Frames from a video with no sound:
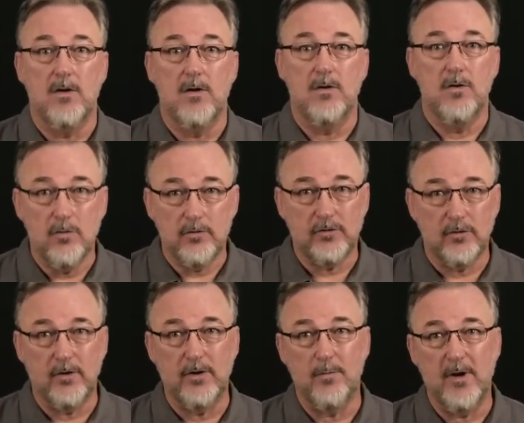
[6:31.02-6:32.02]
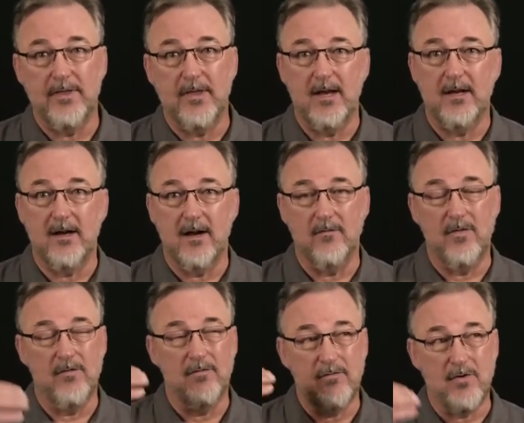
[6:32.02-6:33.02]
Usually we think of the
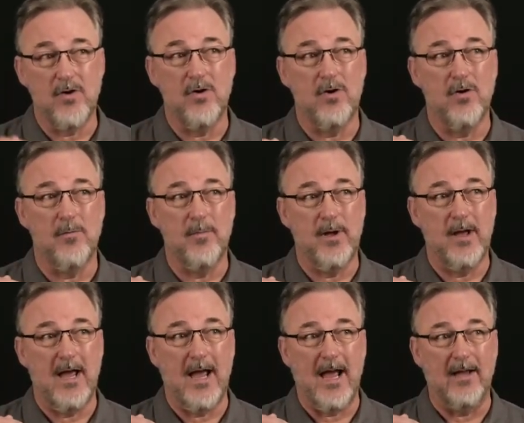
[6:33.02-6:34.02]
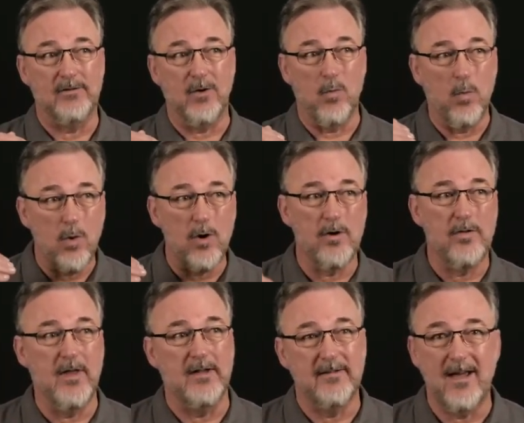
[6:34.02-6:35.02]
verb as a word
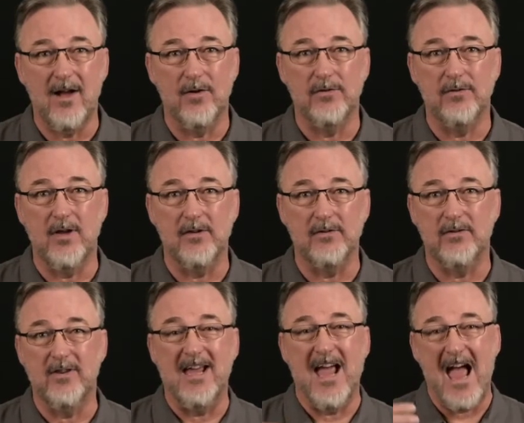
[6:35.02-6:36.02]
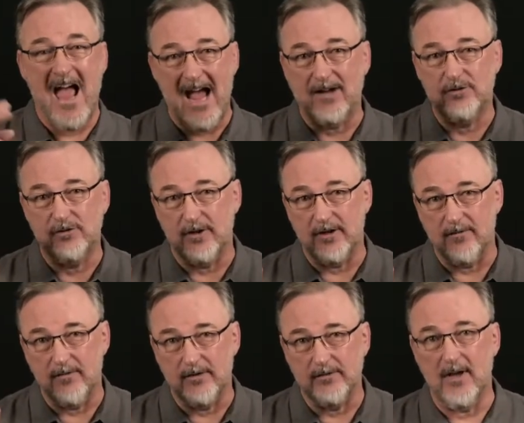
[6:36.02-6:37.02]
that tells us the action of
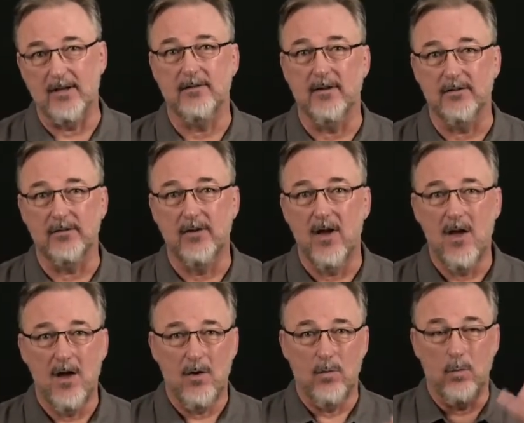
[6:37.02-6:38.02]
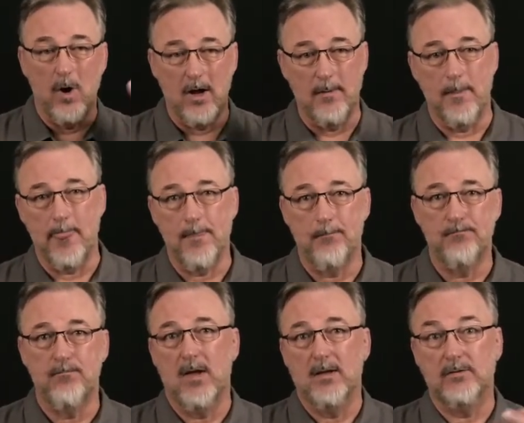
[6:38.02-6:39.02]
the sentence. Run,
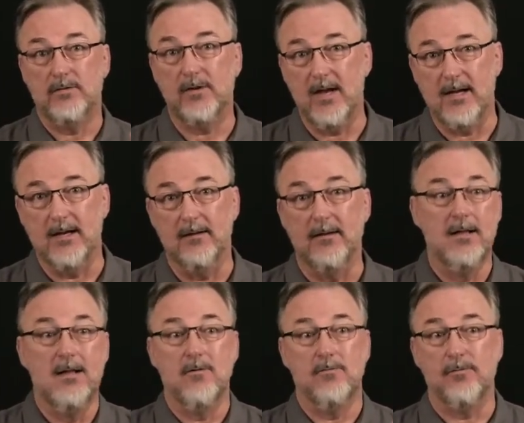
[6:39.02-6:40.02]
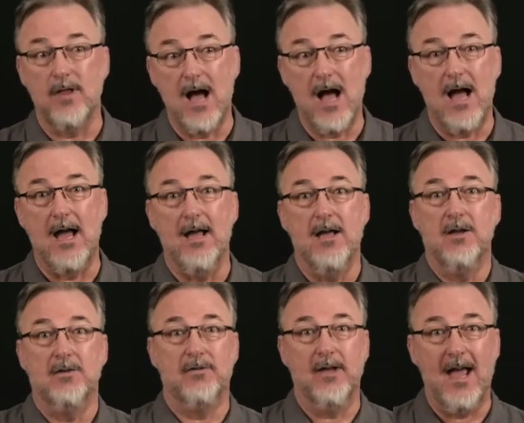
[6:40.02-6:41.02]
sing, fly,
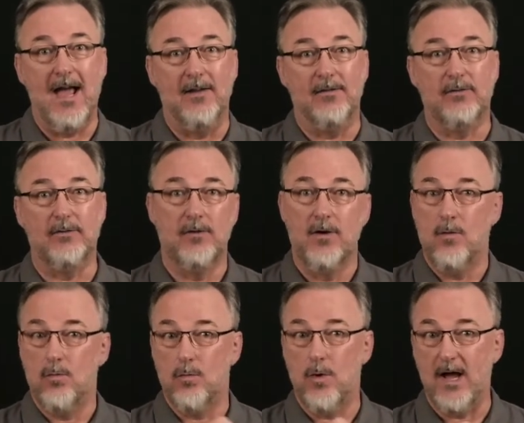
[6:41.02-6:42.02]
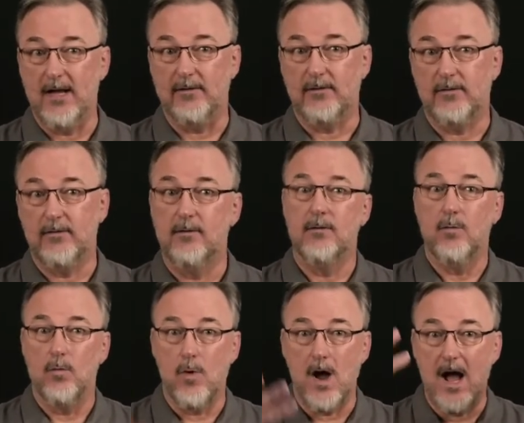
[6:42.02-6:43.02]
dance, write,
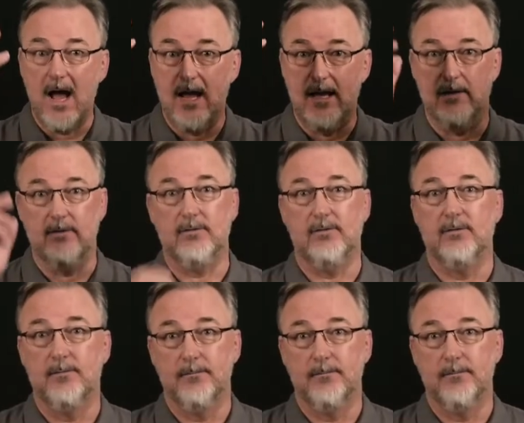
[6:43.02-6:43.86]
rise.